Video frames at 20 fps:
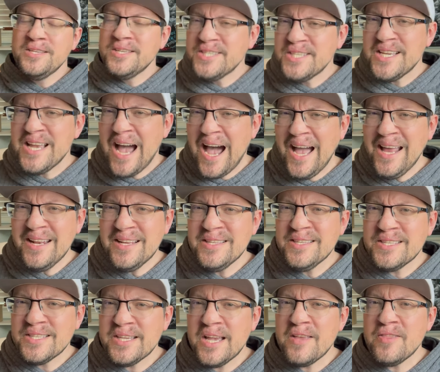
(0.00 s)
You see, I
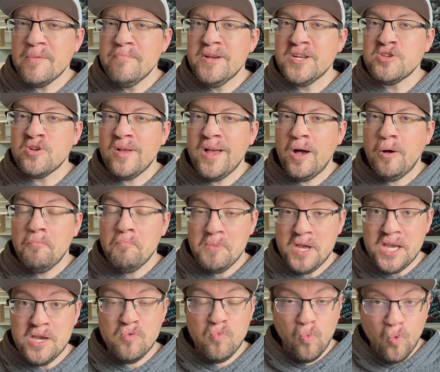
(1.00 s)
didn't say the mental help
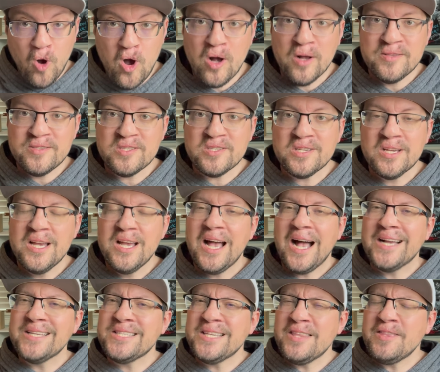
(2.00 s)
he wants.
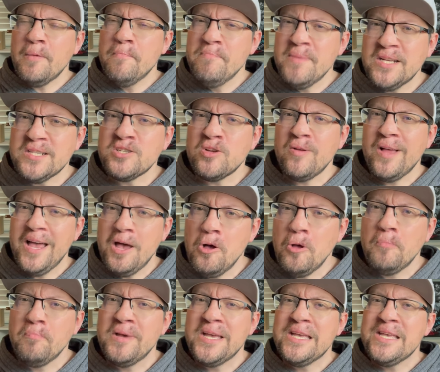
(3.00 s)
I said the mental
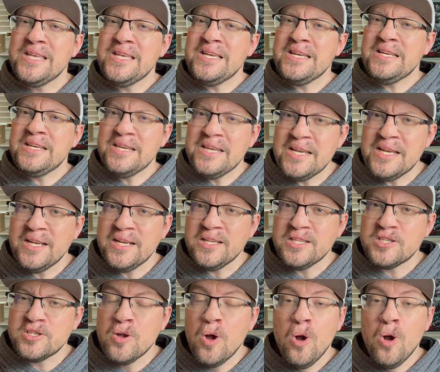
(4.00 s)
help he needs,